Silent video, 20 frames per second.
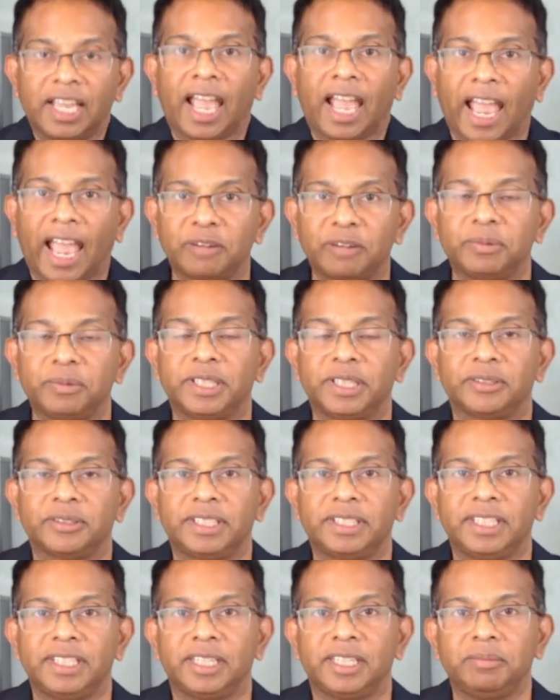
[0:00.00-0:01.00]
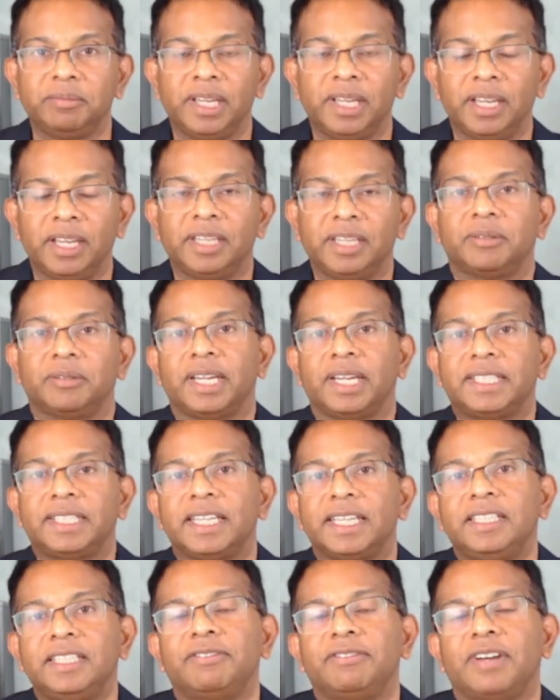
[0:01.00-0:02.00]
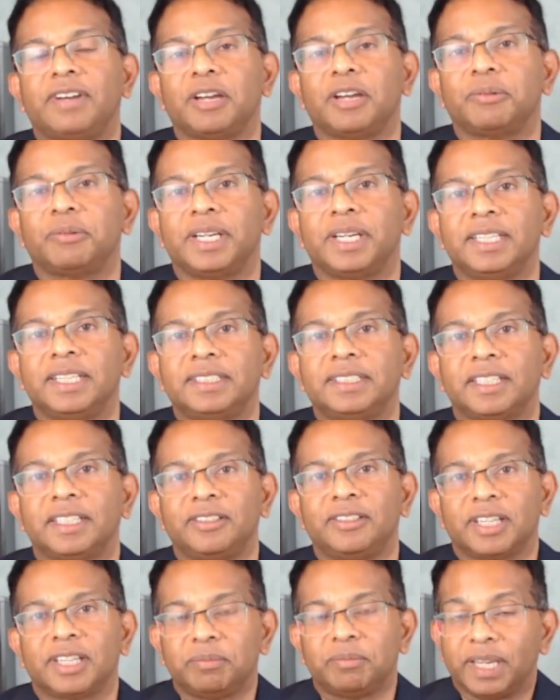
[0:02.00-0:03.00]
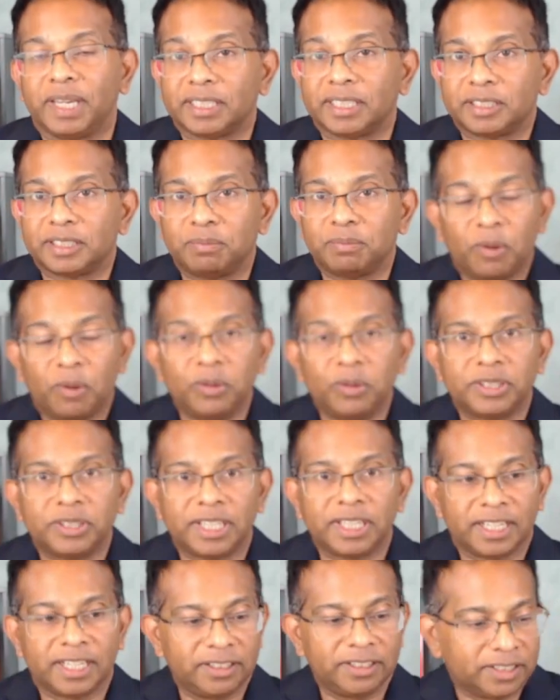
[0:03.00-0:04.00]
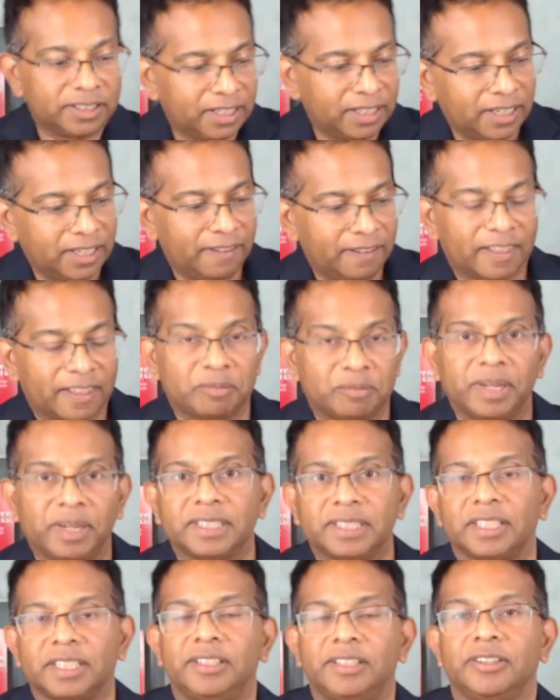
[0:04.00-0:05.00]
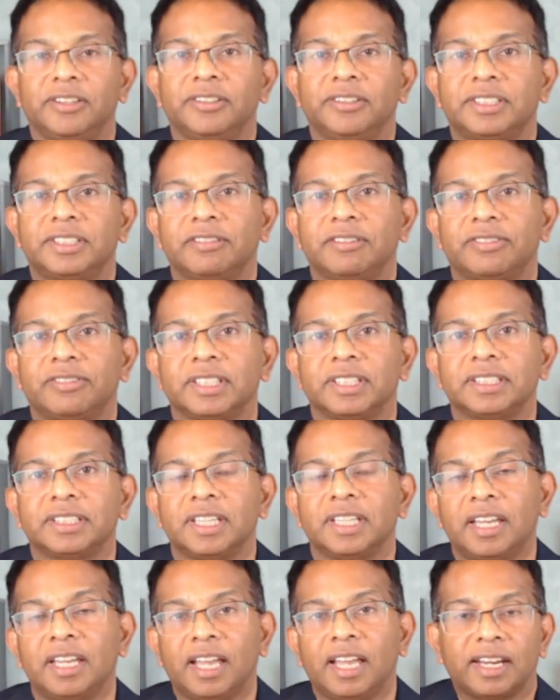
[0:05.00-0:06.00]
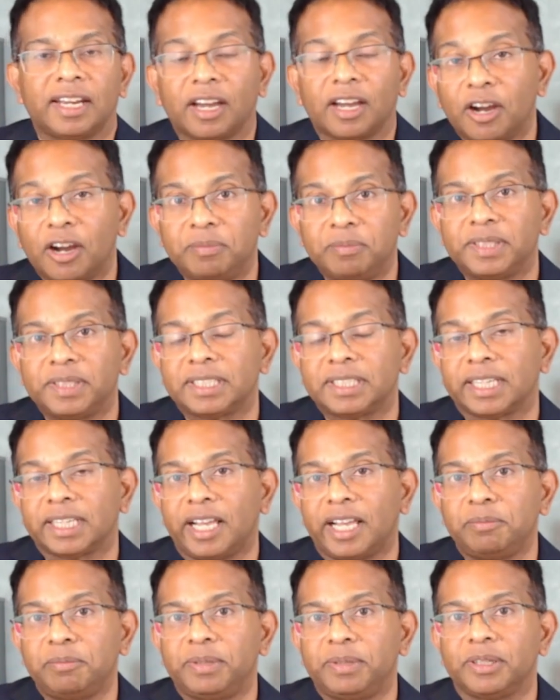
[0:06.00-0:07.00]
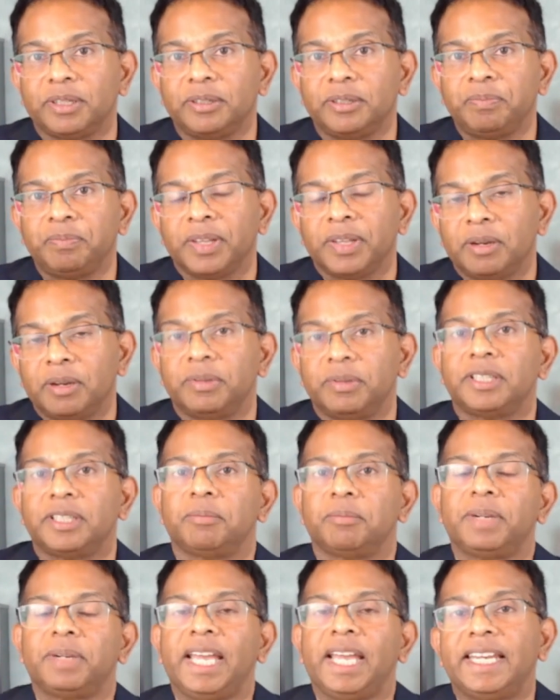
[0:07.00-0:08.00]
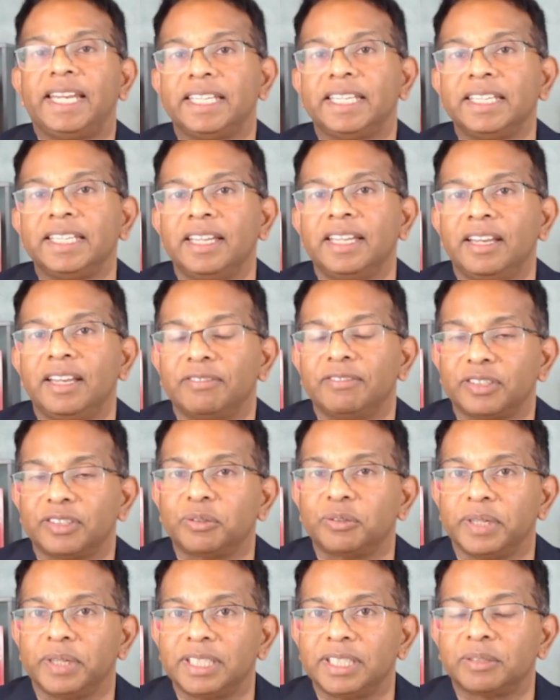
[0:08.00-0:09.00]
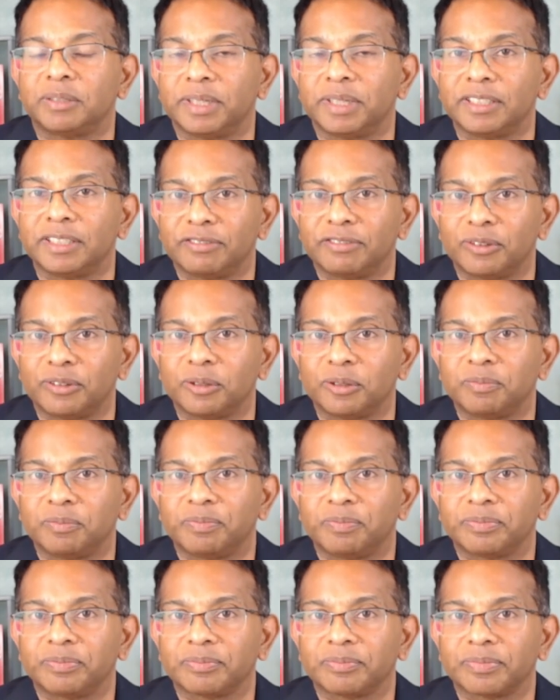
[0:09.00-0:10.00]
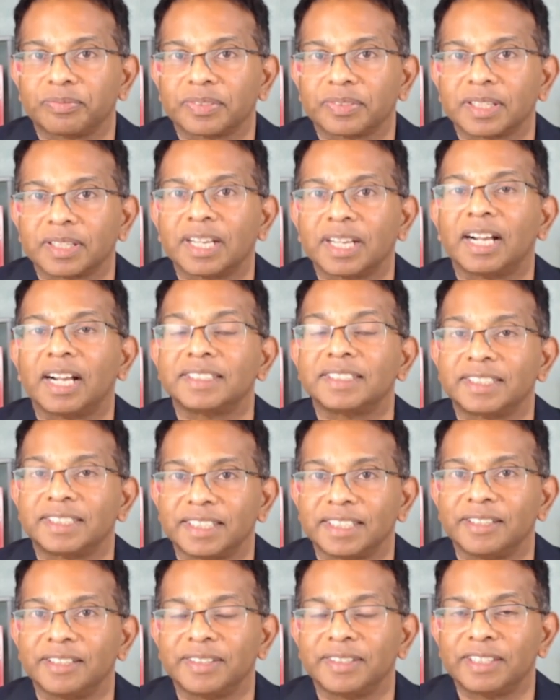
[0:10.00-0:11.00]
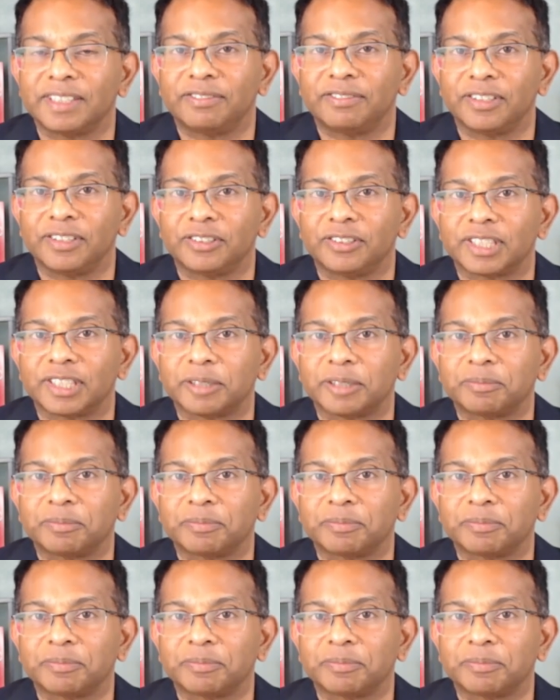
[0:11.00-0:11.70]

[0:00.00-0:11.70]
and with your team to identify ways that you can make a small change that makes a huge difference. And I hope this will help you with your planning for 2024. I'll see you in the future.